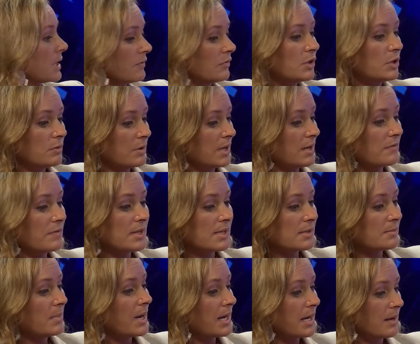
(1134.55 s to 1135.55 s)
If you give this
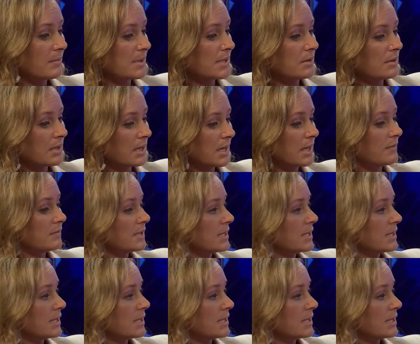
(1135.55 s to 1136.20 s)
money, I'm still going to give